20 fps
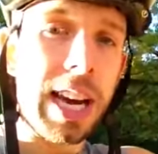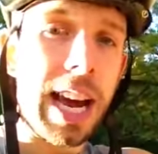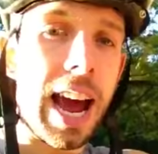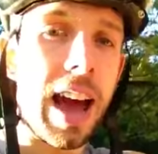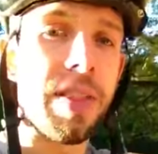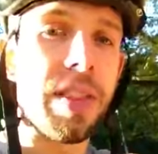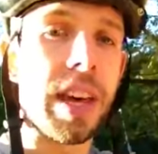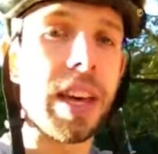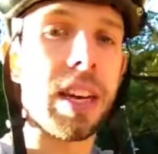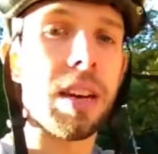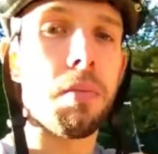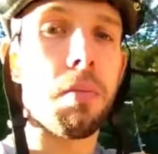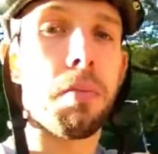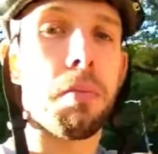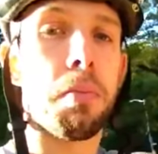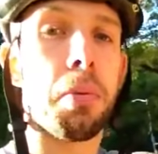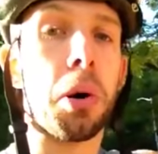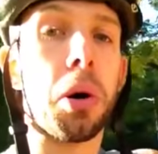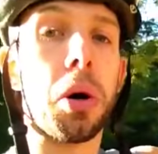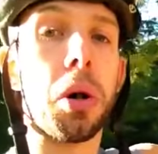and then
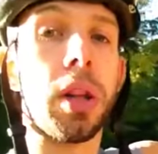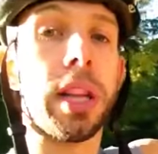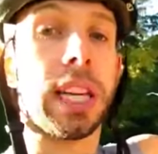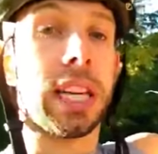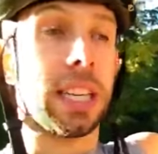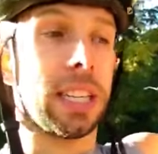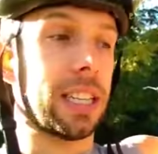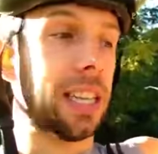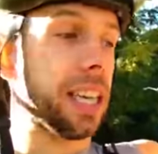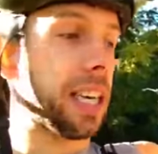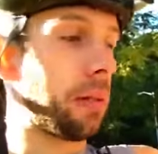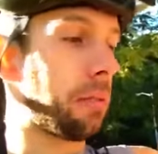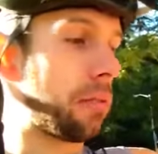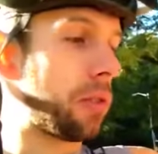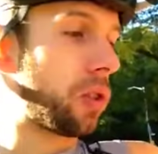pulling, like I'm